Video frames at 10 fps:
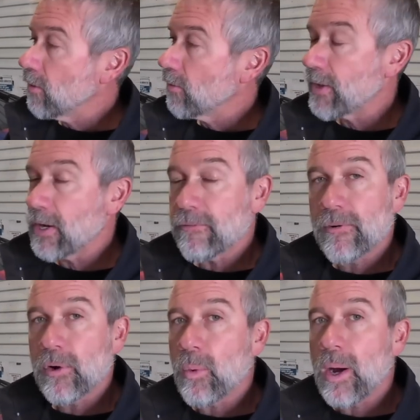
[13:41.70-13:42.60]
there
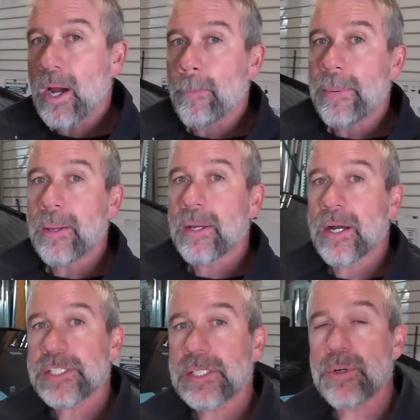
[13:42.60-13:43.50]
for a while,
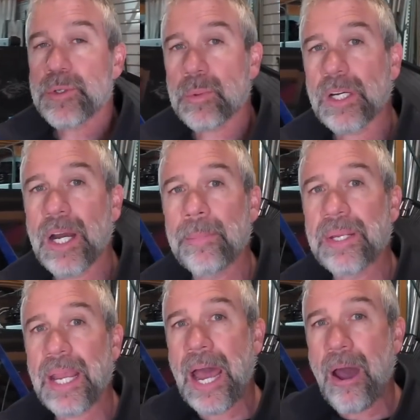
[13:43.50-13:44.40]
customers were
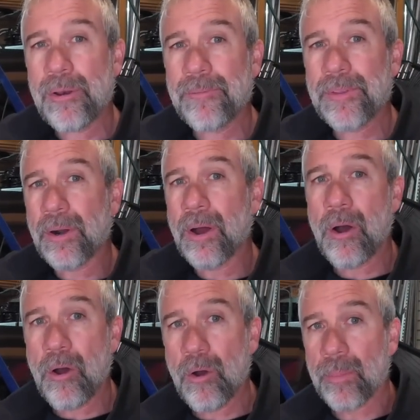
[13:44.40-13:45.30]
coming out of their
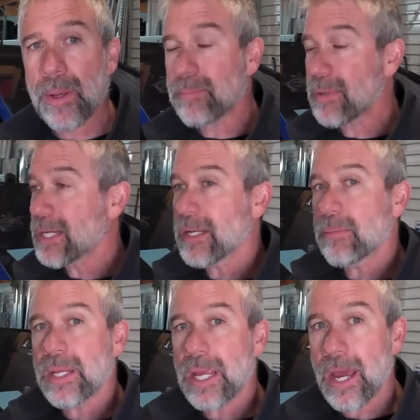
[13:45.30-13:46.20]
home and
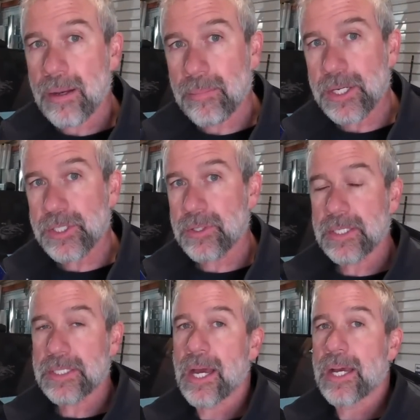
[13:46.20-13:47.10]
meeting me at my
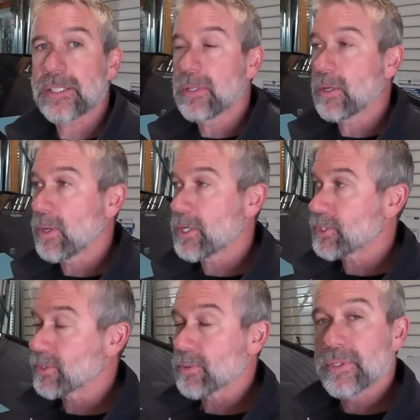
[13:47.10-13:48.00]
truck to ask me
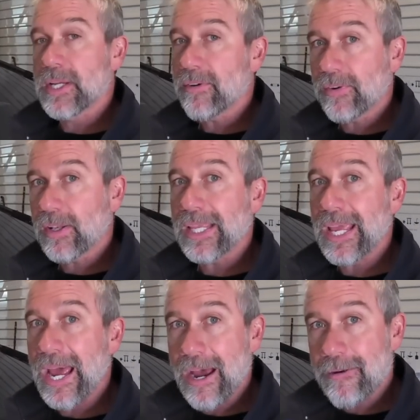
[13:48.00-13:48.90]
questions, or
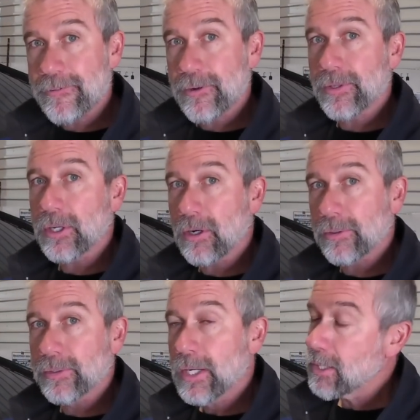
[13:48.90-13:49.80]
definitely after the
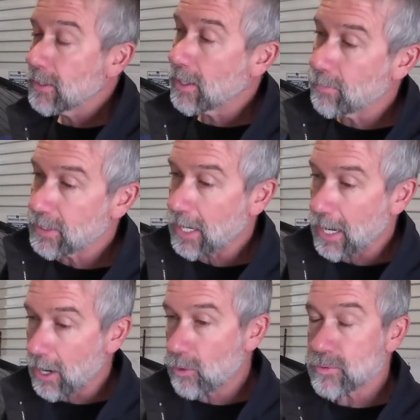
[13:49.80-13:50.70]
call, coming
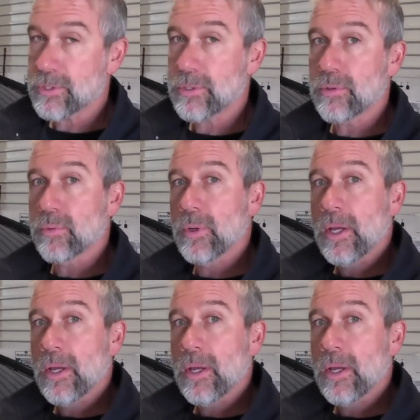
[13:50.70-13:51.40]
out to